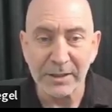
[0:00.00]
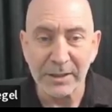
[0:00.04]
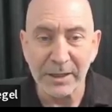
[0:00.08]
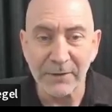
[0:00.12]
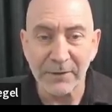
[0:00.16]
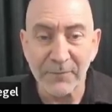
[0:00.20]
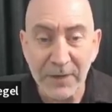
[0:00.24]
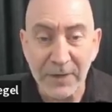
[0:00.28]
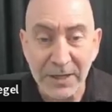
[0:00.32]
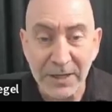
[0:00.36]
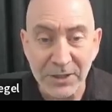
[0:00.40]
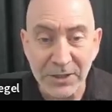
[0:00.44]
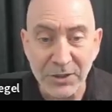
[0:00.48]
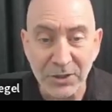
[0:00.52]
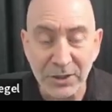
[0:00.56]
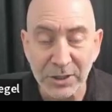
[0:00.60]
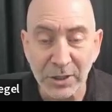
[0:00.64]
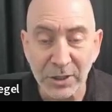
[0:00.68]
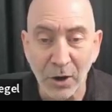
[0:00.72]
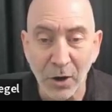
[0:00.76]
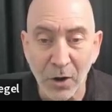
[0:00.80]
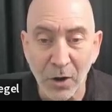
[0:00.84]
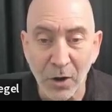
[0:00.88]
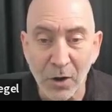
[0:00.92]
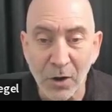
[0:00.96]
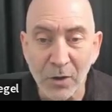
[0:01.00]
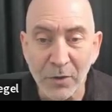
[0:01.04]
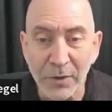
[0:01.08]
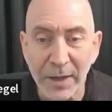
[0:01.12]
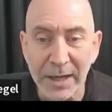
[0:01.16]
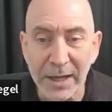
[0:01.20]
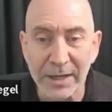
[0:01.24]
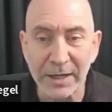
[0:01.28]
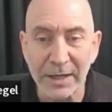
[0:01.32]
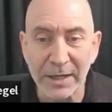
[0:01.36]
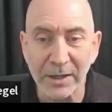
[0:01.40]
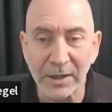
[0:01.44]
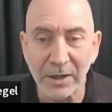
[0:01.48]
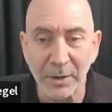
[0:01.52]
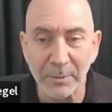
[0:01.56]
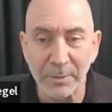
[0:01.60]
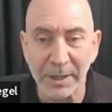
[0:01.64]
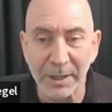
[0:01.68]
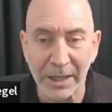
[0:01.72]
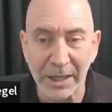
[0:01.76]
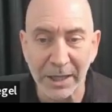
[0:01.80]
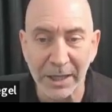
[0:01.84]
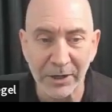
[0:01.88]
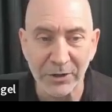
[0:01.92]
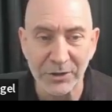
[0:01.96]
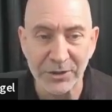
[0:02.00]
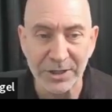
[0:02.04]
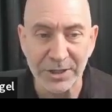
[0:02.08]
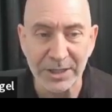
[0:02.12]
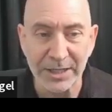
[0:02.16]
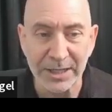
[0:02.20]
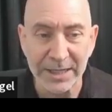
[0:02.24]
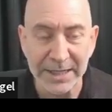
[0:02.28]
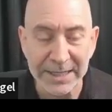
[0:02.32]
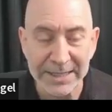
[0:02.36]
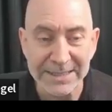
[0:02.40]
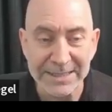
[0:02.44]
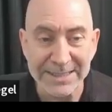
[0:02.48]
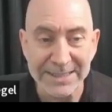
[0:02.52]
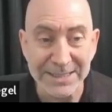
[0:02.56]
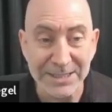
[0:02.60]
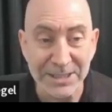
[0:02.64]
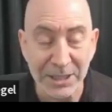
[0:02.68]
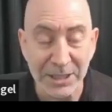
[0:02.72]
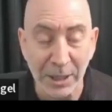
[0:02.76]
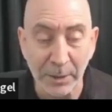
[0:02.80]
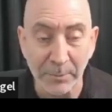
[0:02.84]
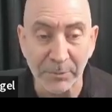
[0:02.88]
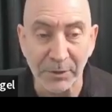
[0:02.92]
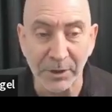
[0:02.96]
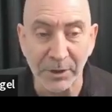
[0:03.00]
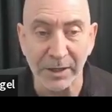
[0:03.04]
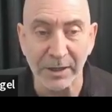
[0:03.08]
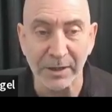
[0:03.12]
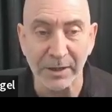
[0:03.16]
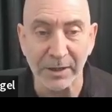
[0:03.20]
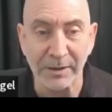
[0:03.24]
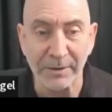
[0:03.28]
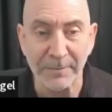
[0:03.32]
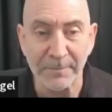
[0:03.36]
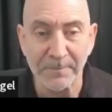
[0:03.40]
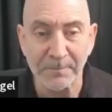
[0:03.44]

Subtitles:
Eventually, all that incoming energy hits something.